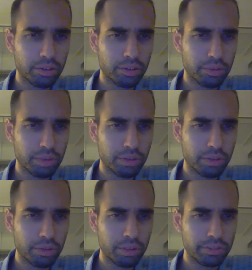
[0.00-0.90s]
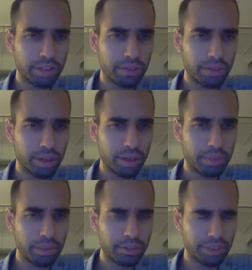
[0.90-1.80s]
should we throw this
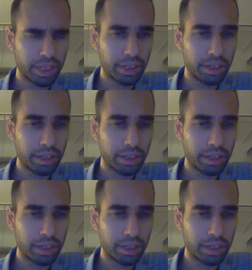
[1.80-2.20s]
up instead?